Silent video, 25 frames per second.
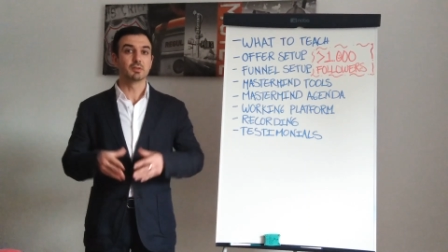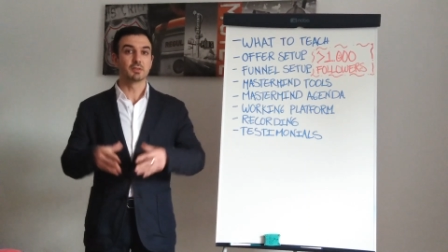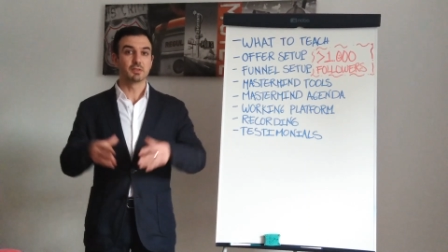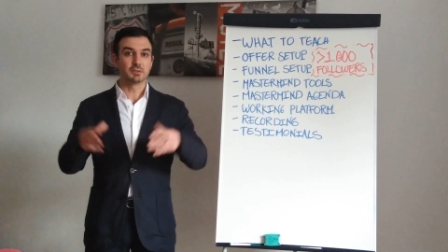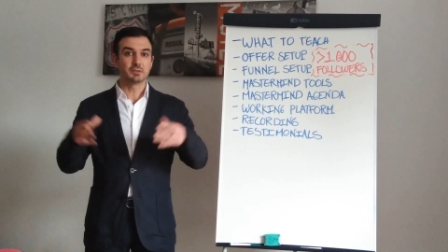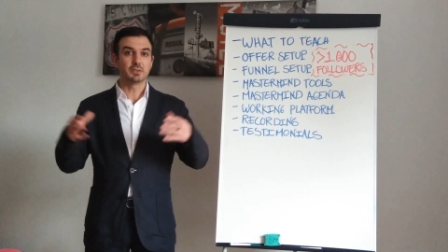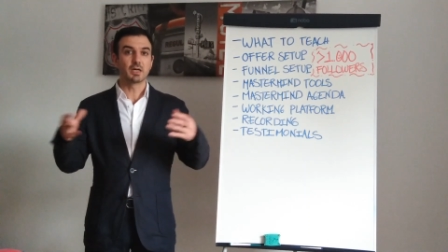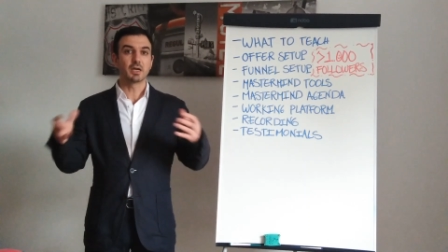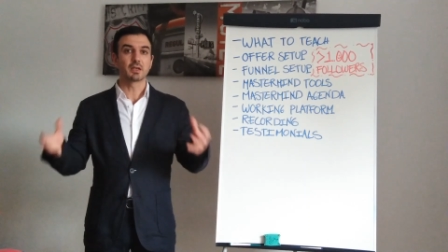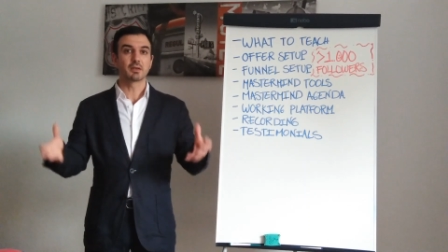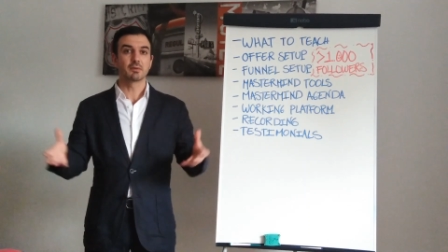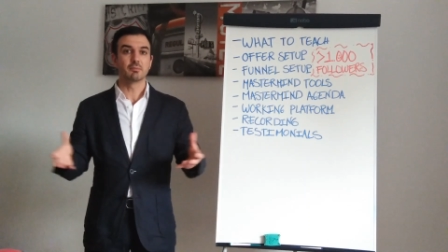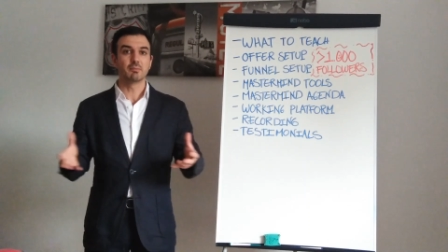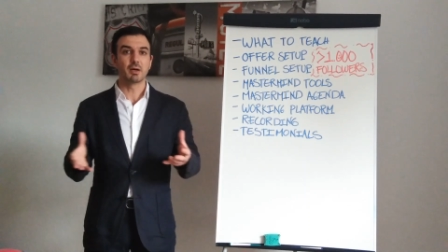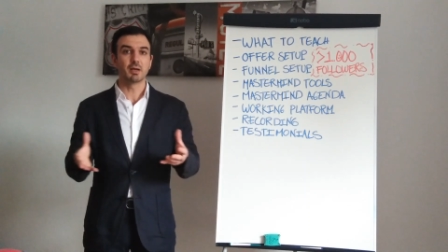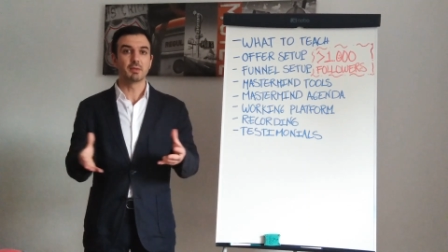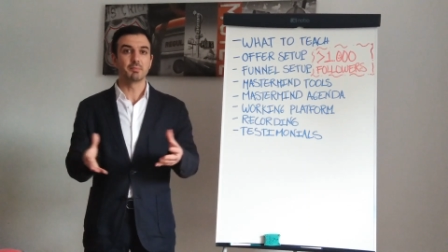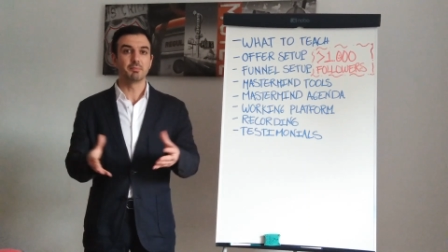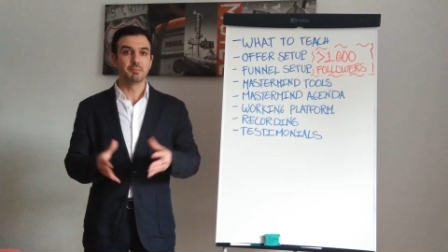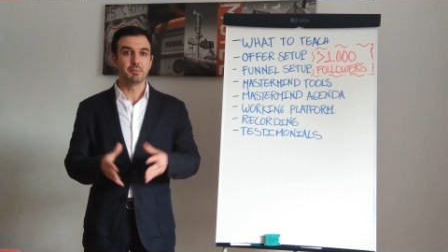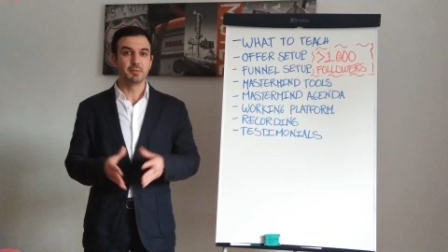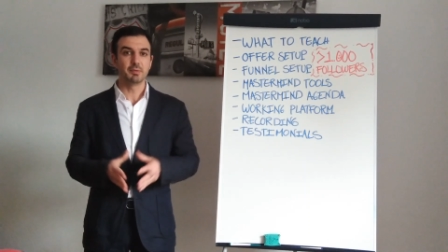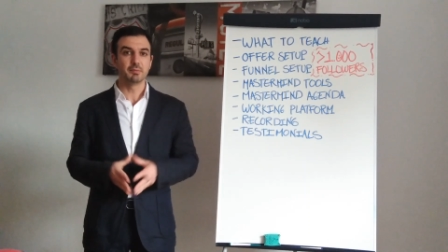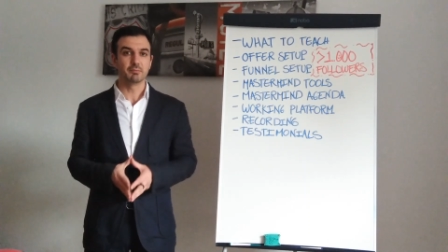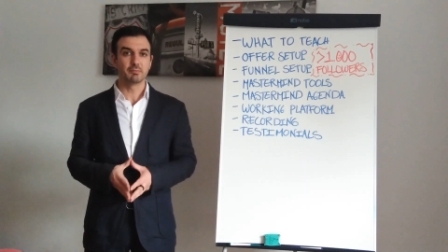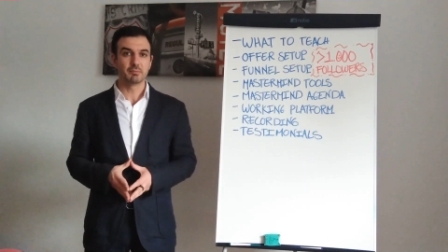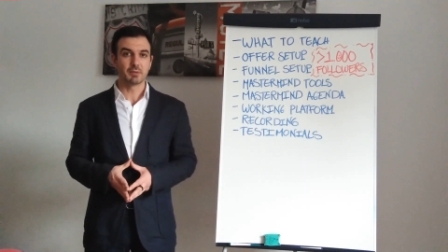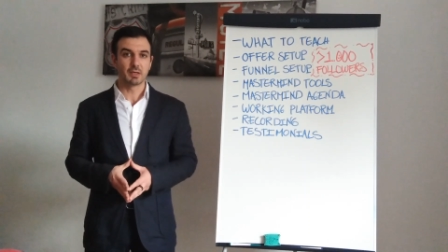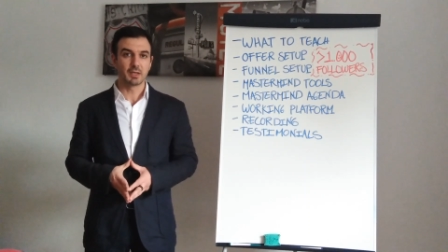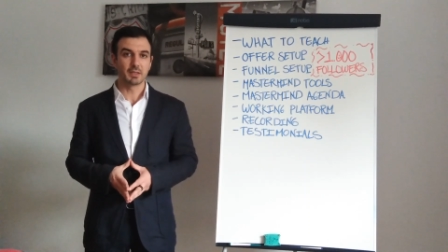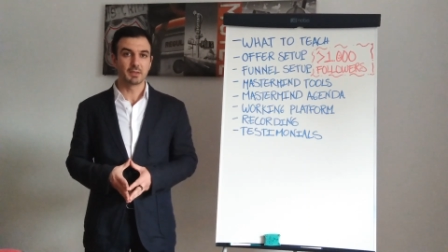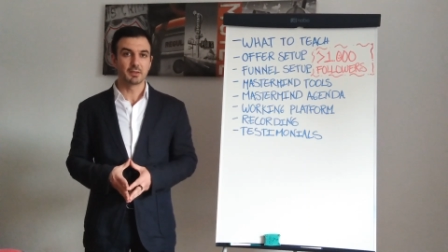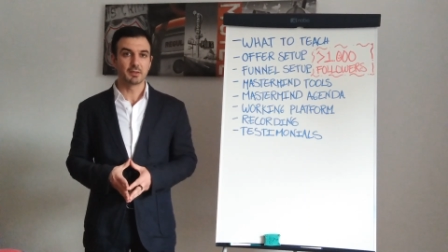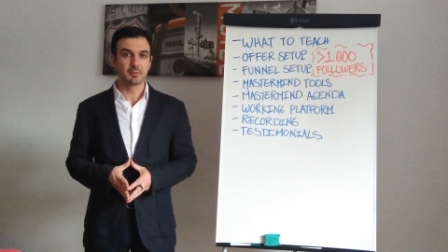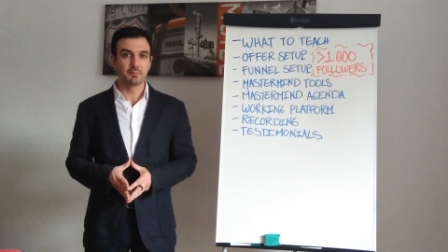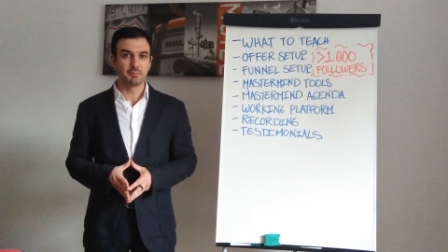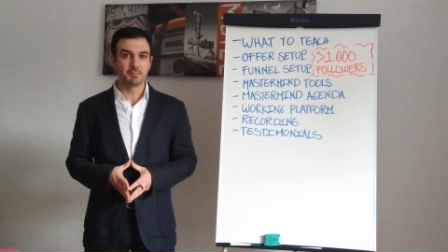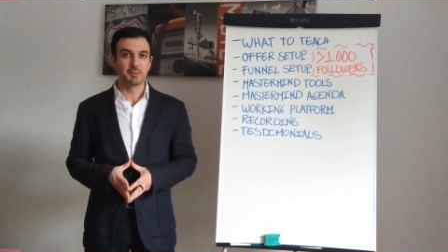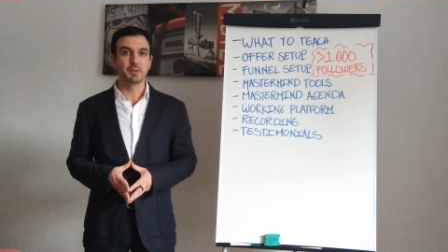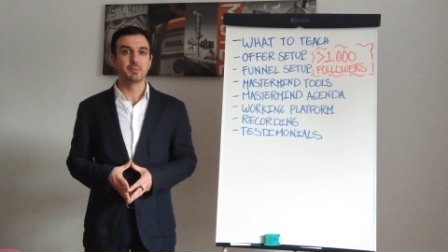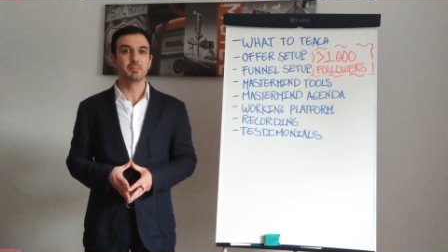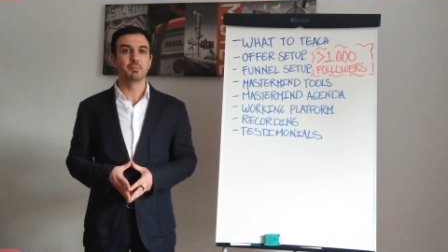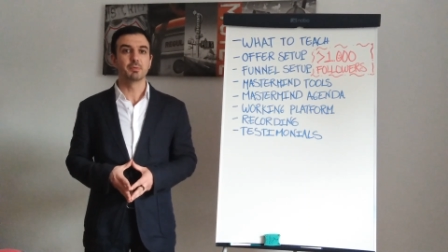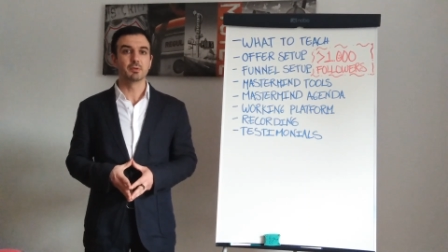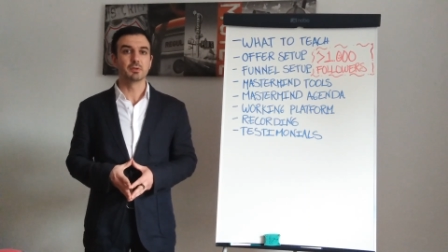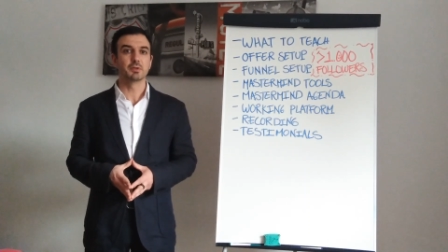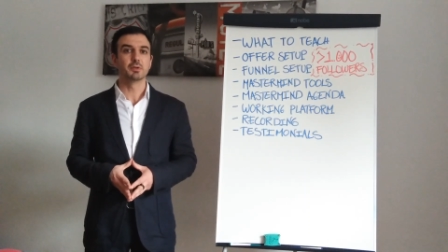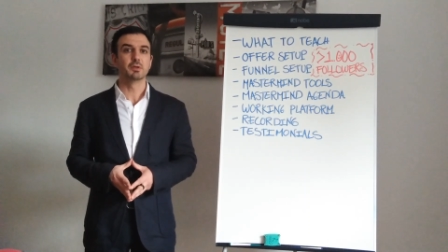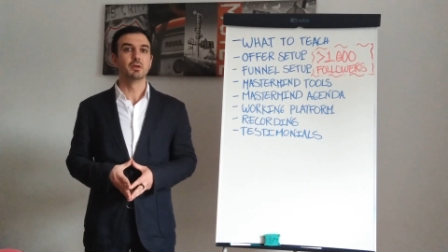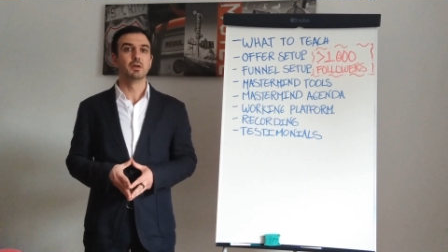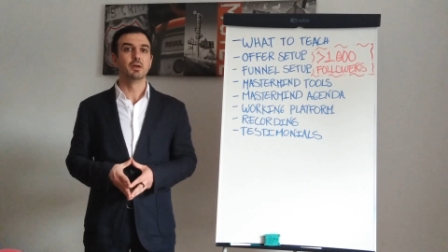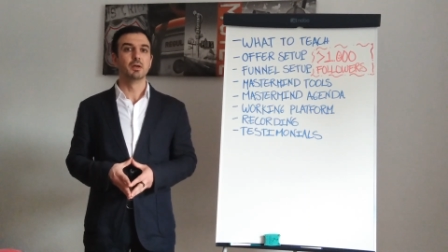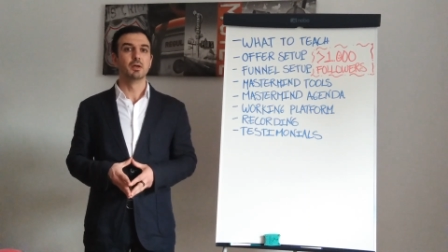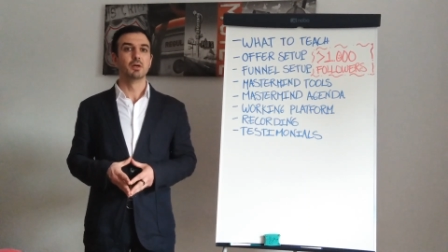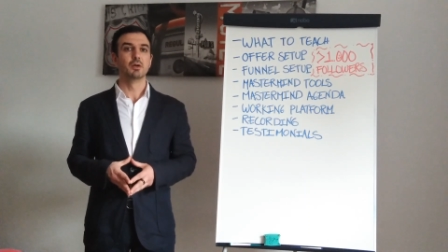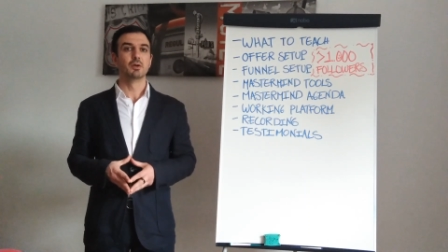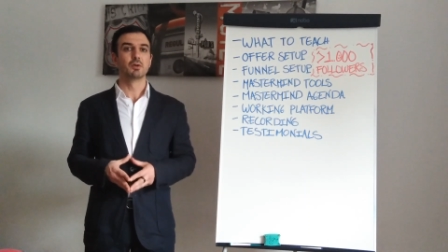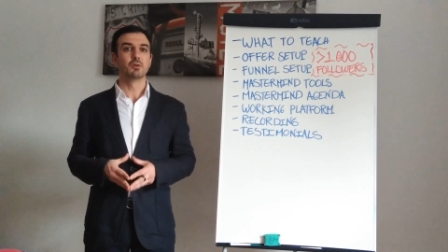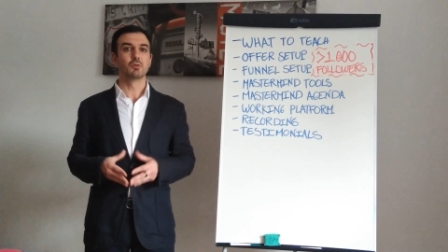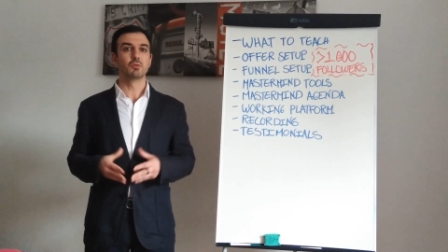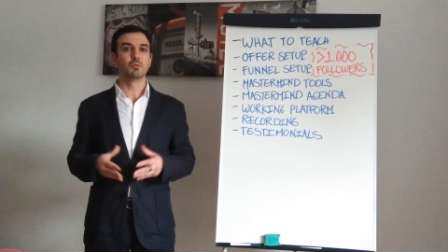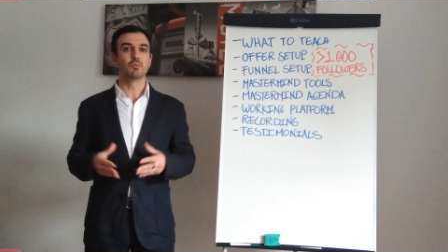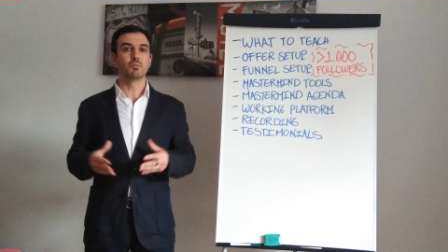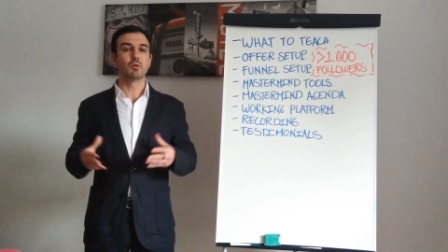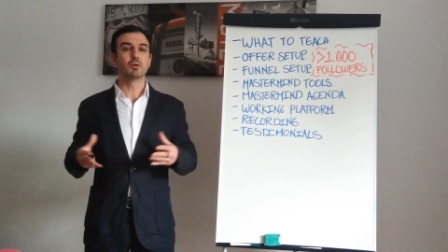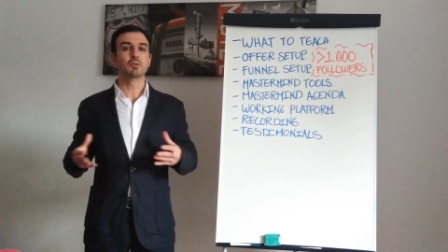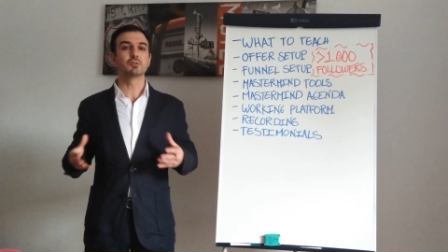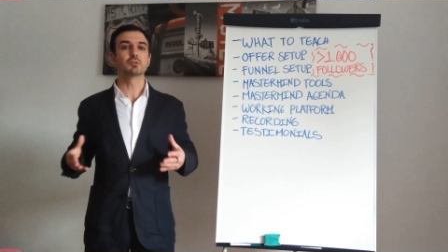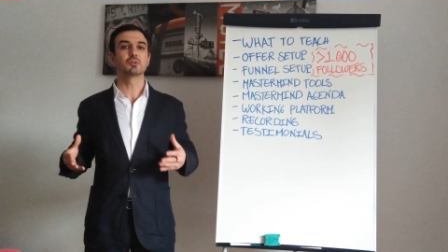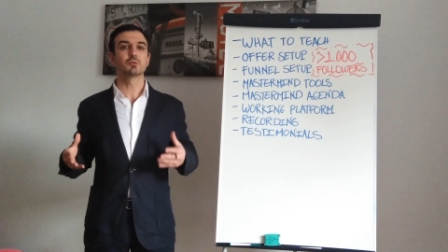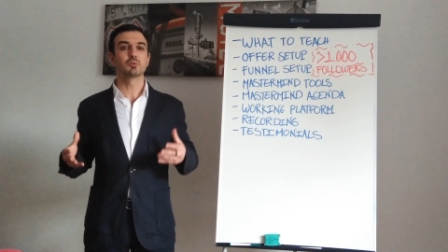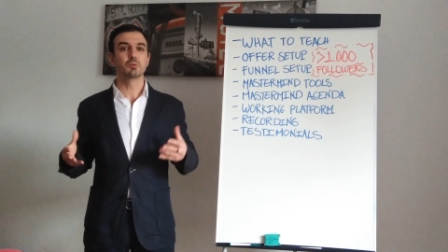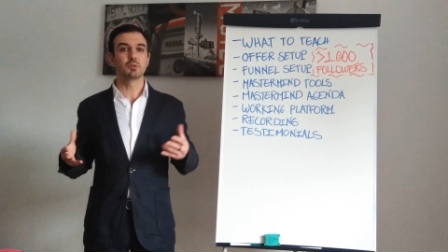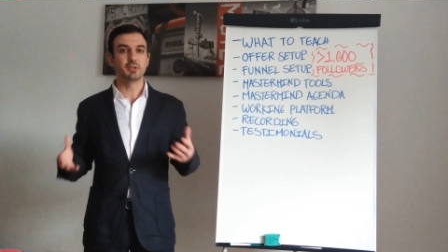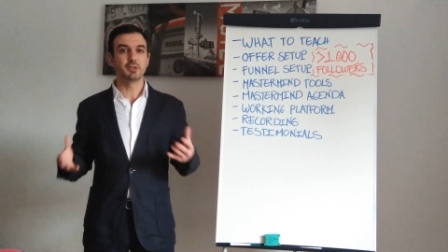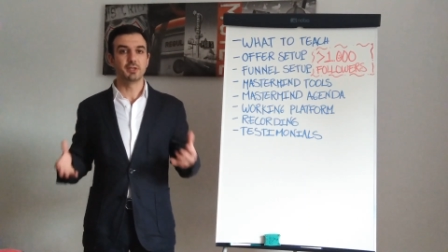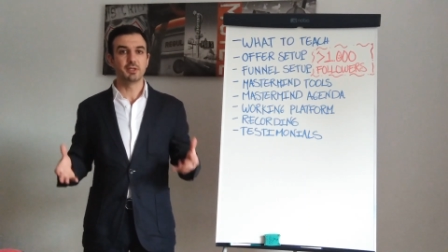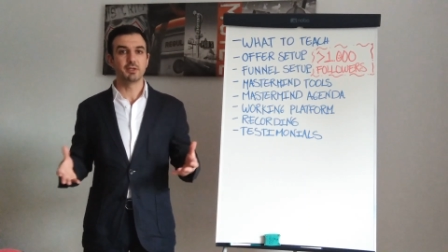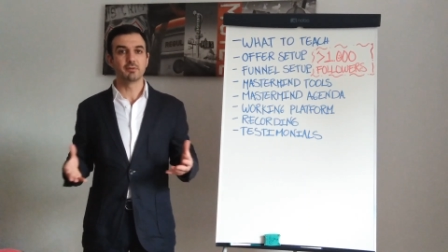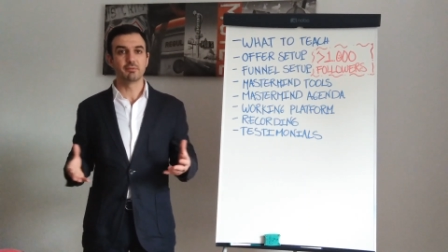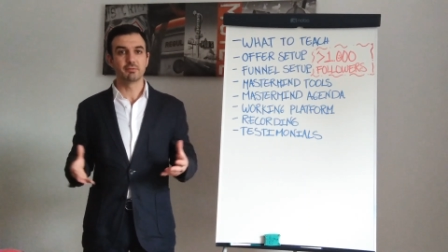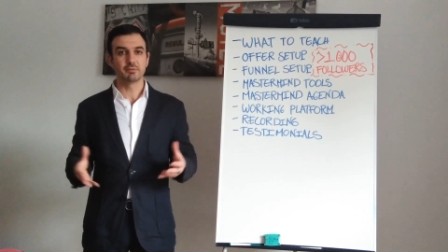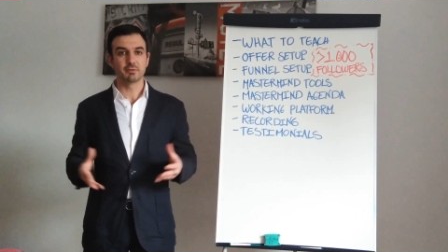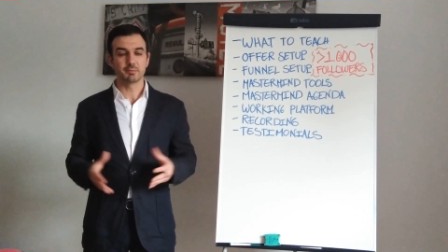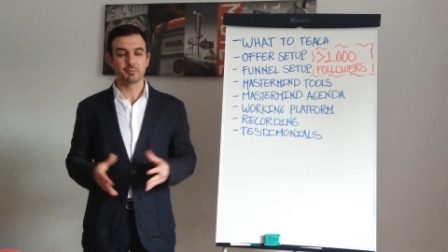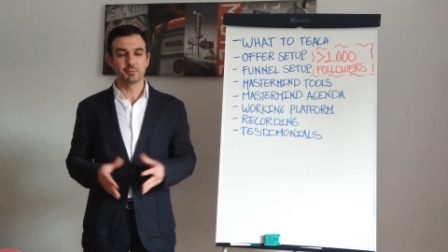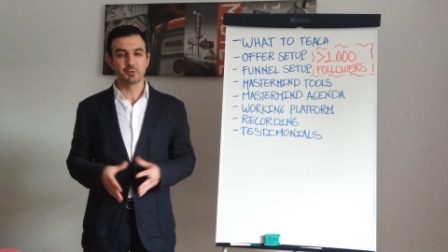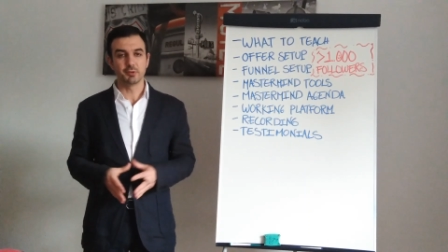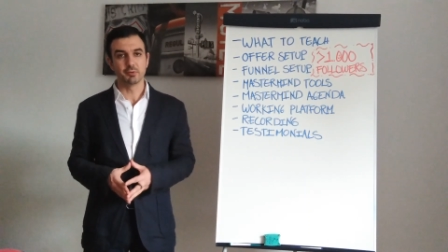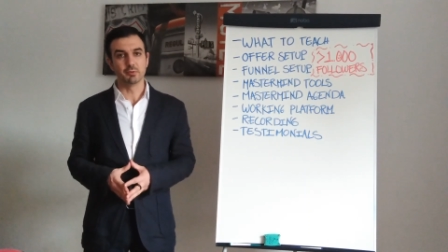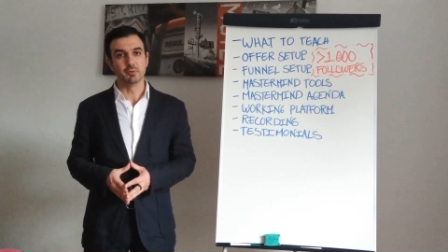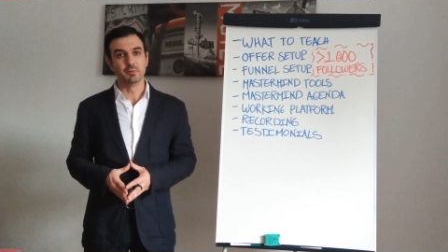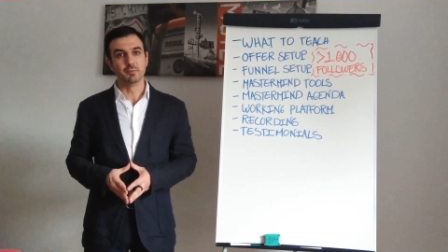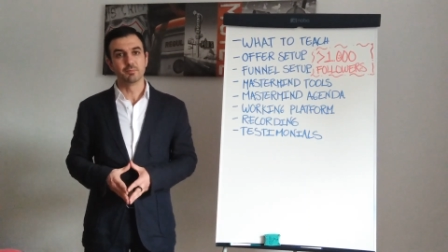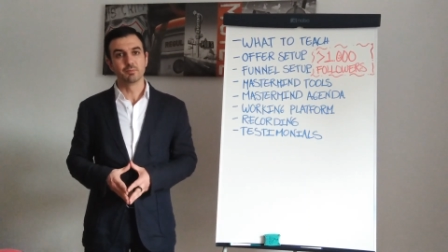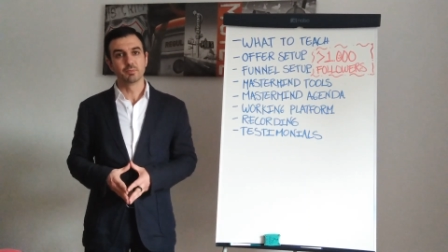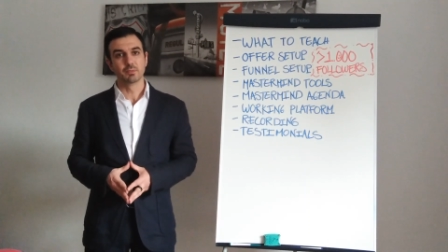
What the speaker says: like-minded people who wants to hear from you.